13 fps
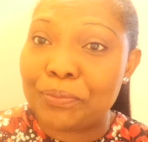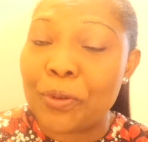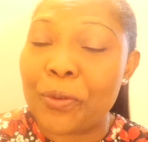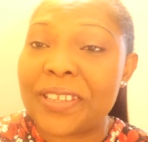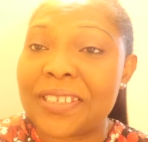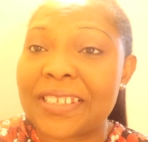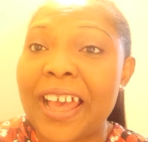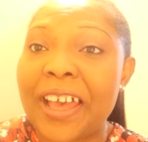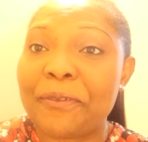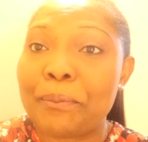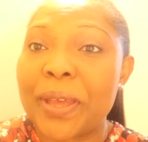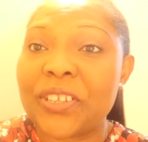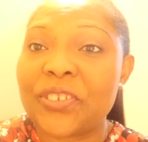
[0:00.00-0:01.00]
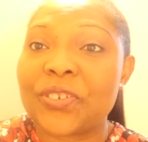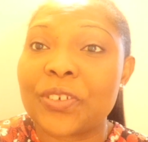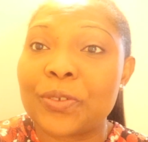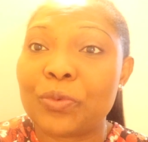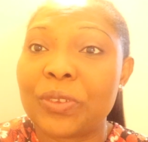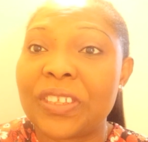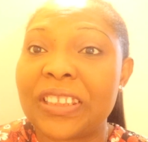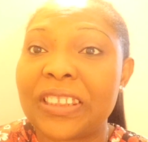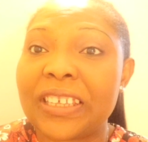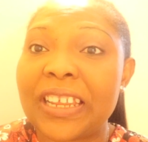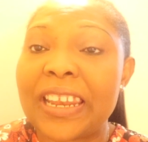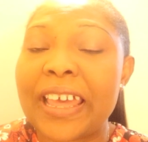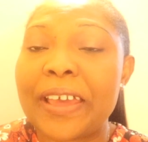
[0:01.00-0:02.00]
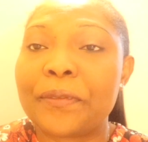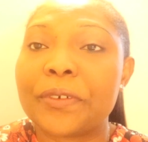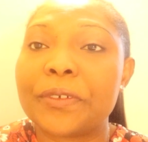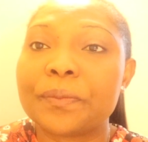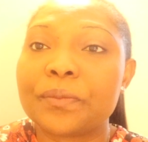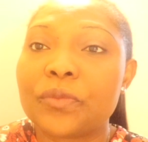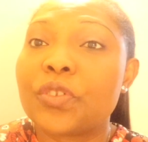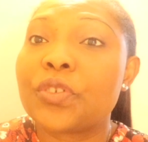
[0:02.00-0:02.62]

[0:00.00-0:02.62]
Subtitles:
points that I've mentioned within the 11